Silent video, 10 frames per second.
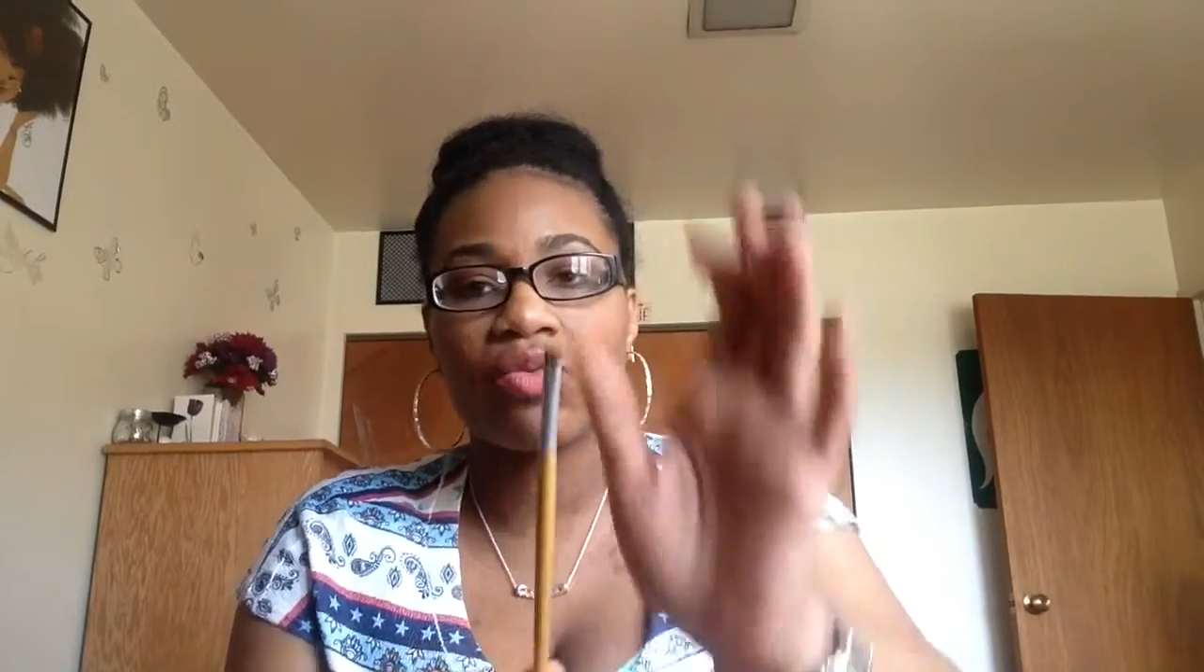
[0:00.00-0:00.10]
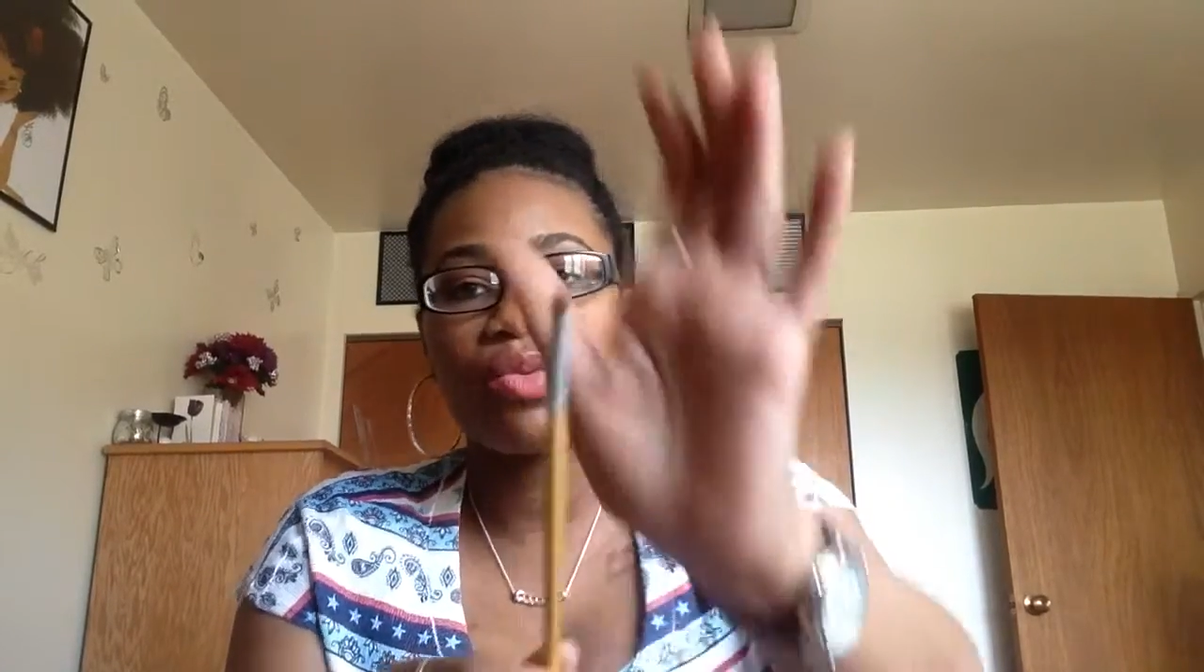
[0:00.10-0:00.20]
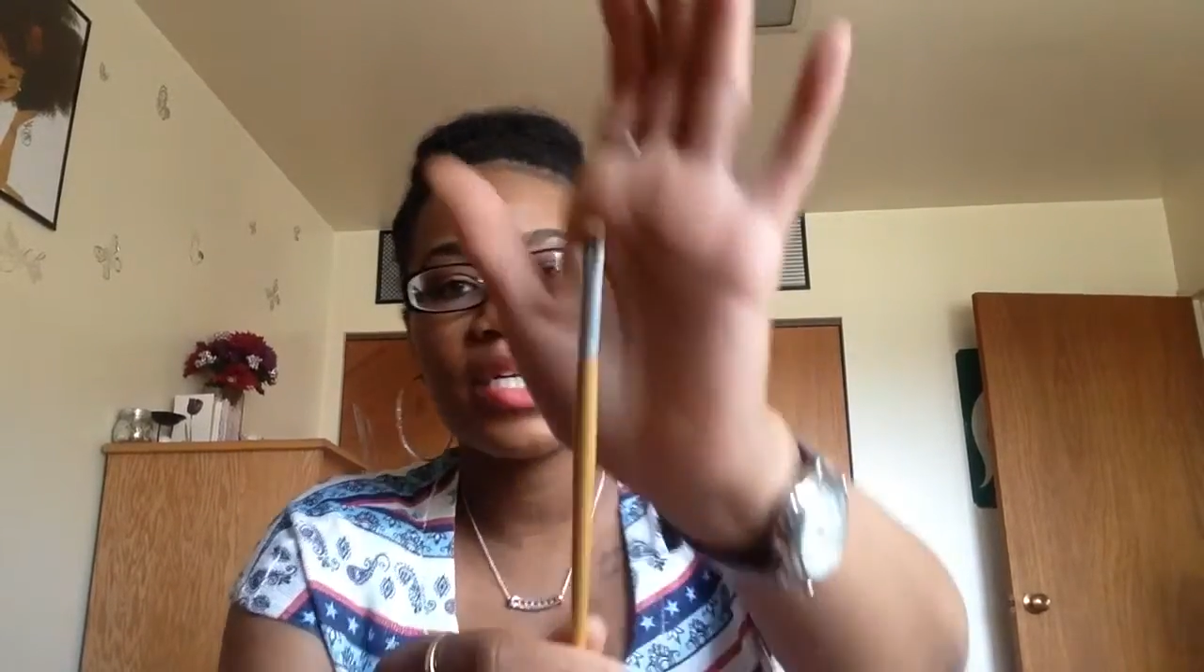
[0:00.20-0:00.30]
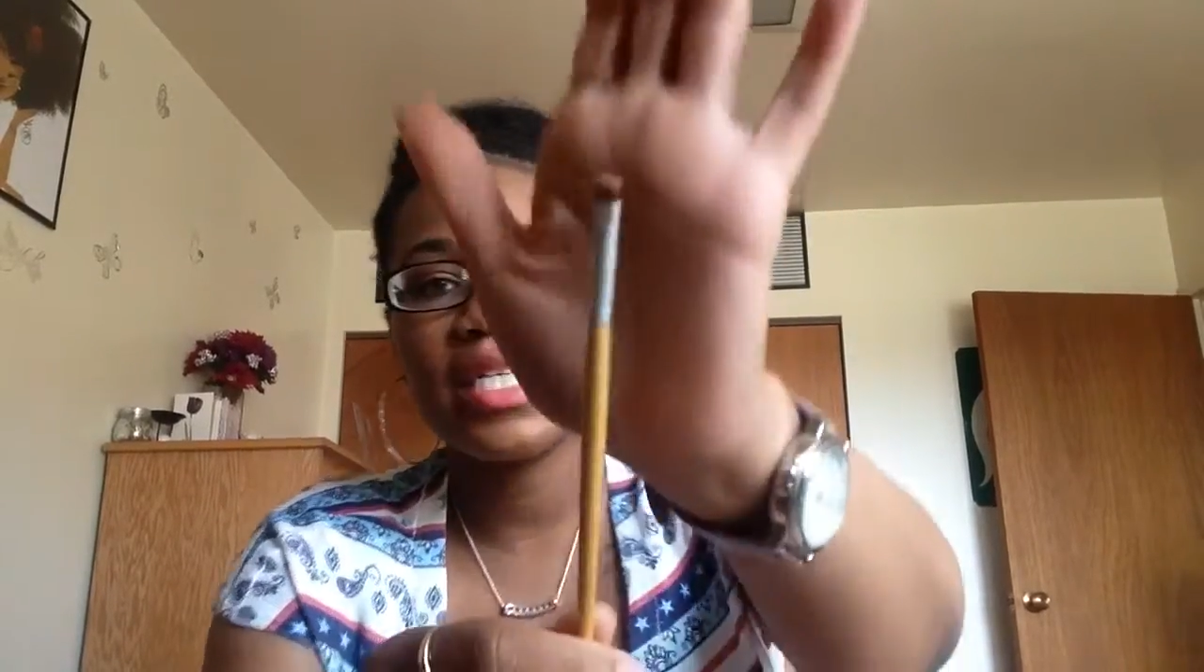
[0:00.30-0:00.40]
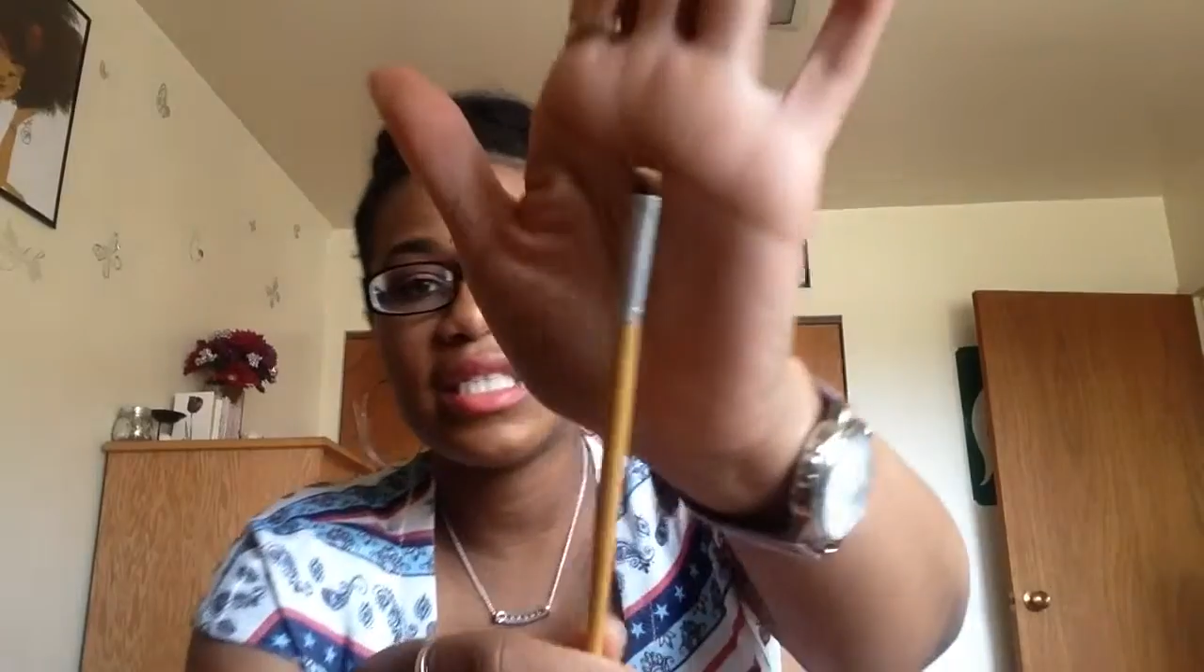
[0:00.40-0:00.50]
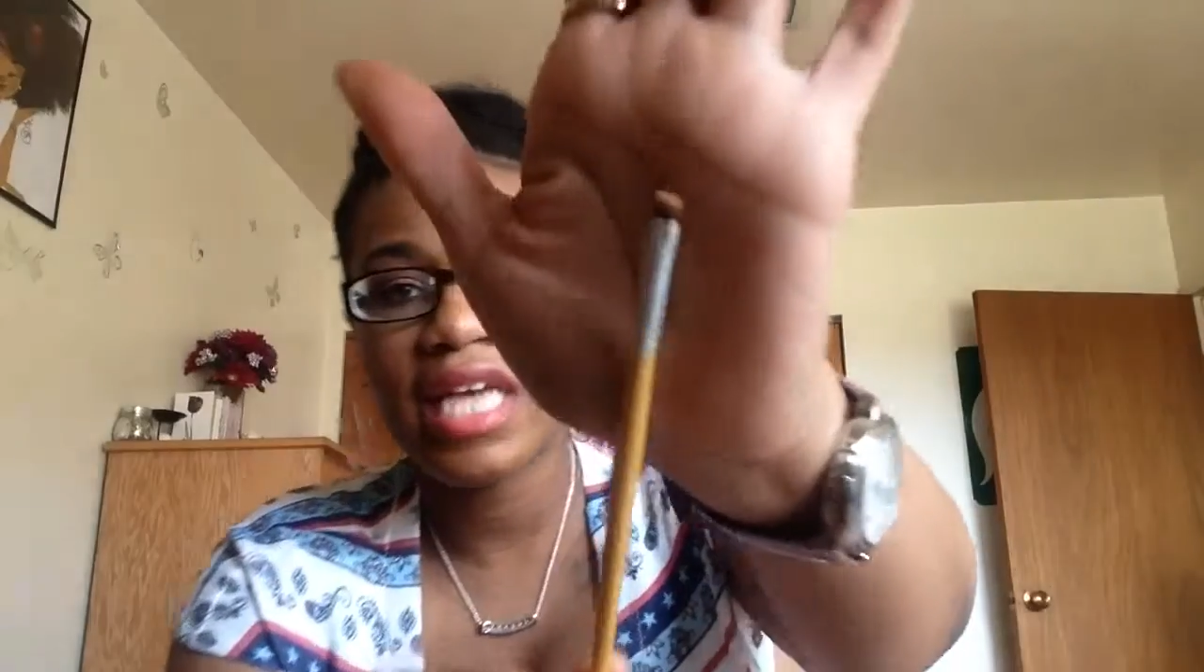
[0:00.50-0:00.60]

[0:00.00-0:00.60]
really